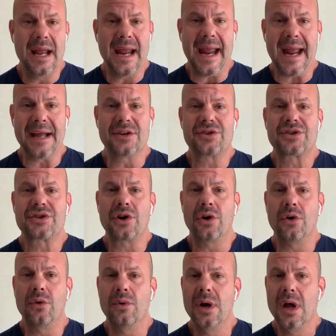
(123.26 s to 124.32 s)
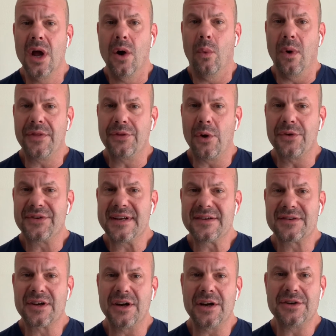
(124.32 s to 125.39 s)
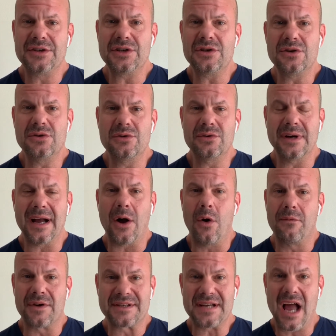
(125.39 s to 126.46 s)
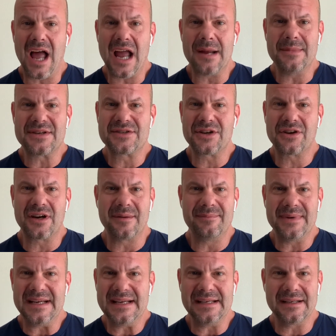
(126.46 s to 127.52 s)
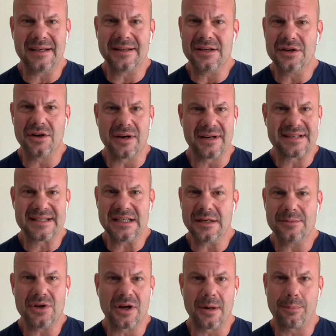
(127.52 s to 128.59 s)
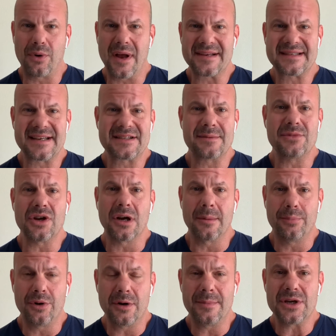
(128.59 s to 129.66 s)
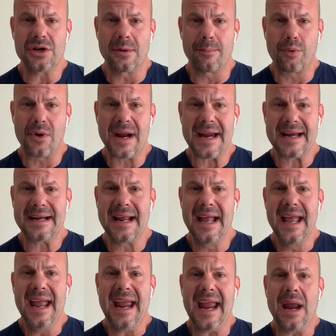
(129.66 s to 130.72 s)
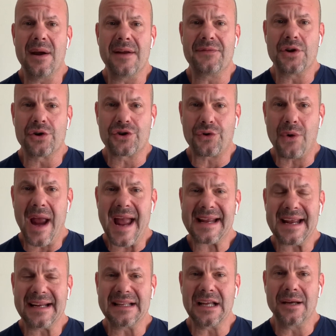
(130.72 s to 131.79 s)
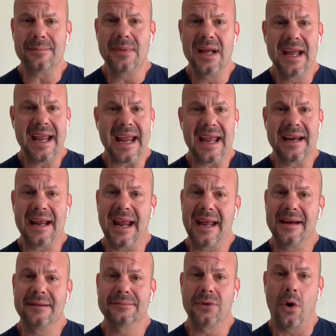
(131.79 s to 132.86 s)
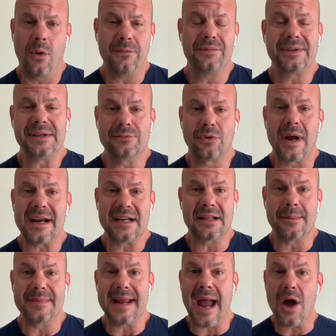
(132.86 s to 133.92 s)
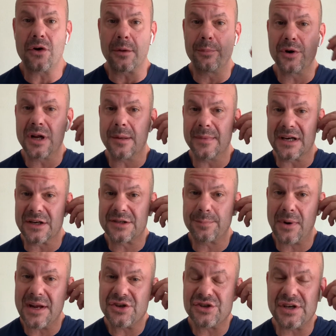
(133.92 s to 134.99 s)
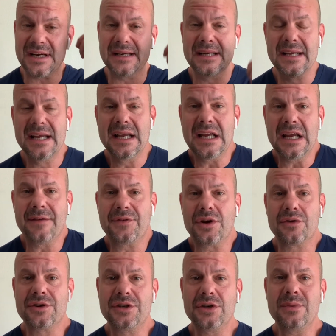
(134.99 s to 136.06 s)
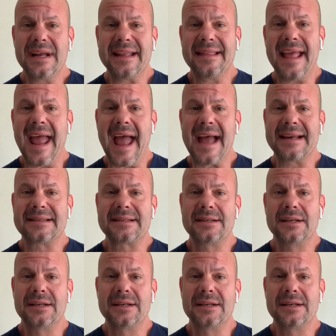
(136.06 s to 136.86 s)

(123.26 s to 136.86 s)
And so what those things are going to do over time is they're going to be, you're going to see them, you're going to process them, you're going to put them in your brain. And if you're tracking them and hopefully writing them down or putting them in a spreadsheet, if you're doing that,